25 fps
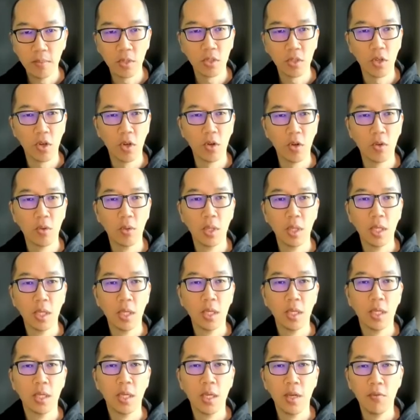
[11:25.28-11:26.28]
So
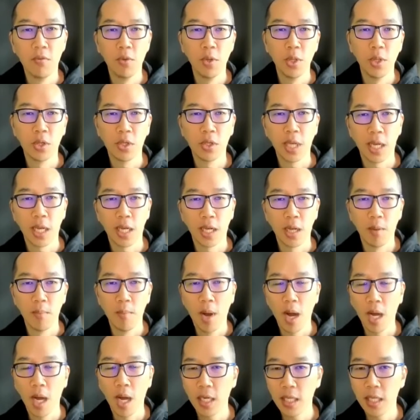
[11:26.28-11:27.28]
if we look at
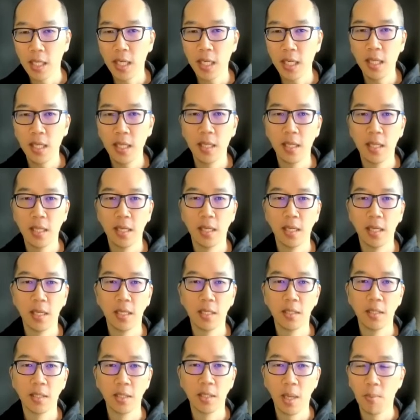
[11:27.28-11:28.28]
commodity,
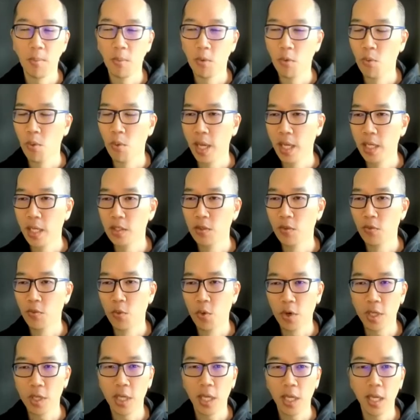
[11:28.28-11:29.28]
the type of ways of
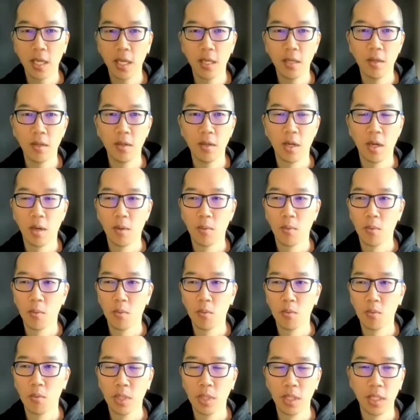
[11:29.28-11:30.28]
working
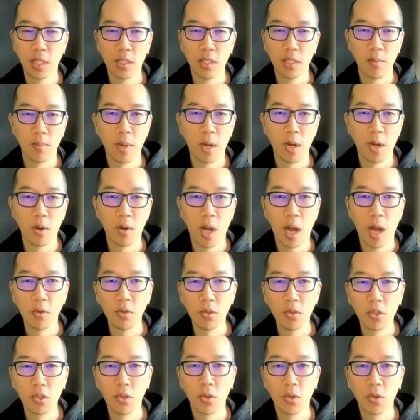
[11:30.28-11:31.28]
really is about
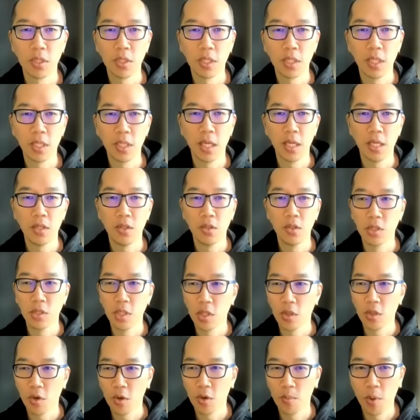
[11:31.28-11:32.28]
outsourcing,
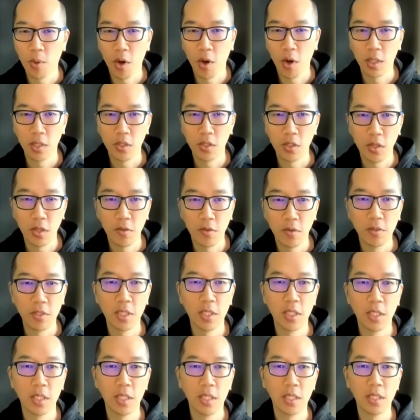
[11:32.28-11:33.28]
using third-party
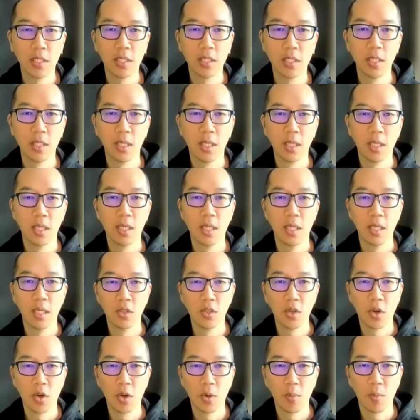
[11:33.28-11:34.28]
services,
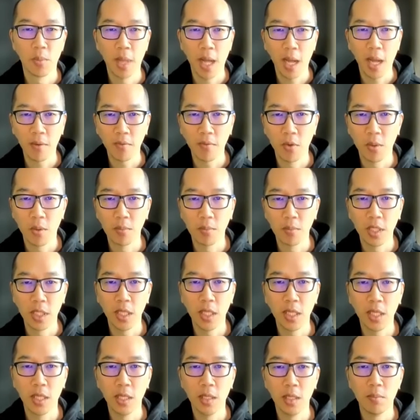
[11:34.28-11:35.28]
internal platform
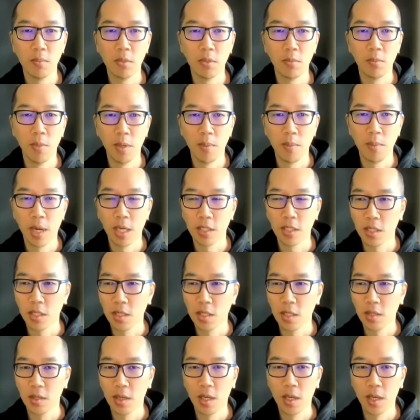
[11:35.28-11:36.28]
teams,
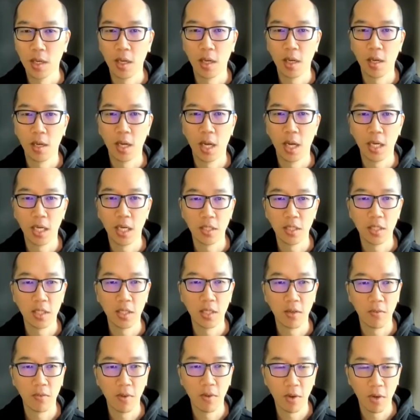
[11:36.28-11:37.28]
minimizing
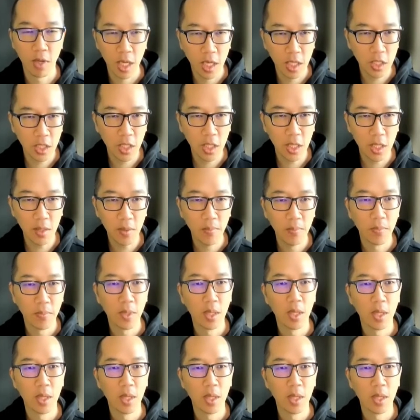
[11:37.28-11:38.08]
unnecessary variation.